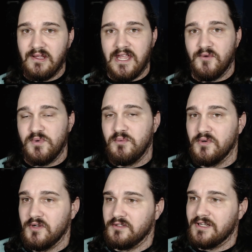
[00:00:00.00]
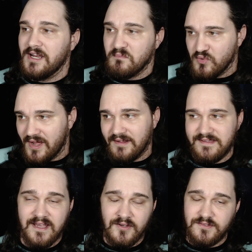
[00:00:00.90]
and we were kind of brought it
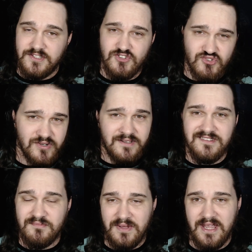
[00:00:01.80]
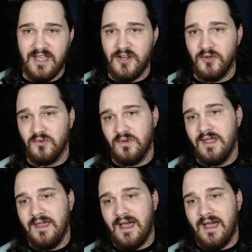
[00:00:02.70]
down to strings and piano,